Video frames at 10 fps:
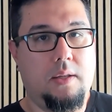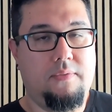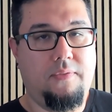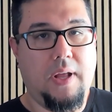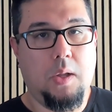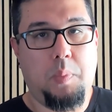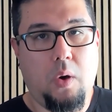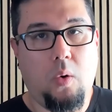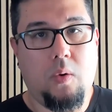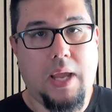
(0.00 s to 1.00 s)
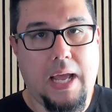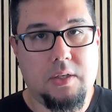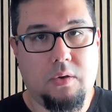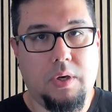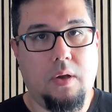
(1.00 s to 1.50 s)
develop a whole
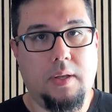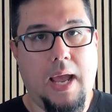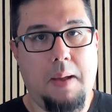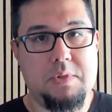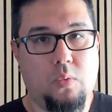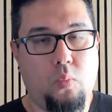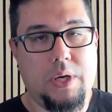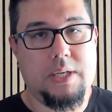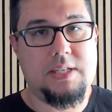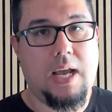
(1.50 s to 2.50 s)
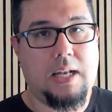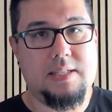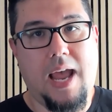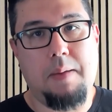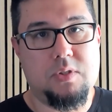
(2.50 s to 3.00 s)
category on Amazon, what
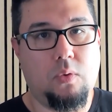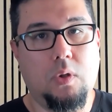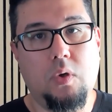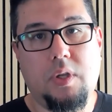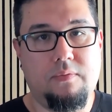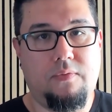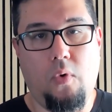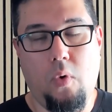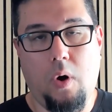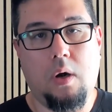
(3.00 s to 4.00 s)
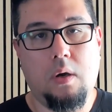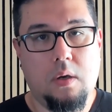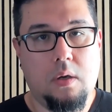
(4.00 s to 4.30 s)
exactly is Amazon looking for?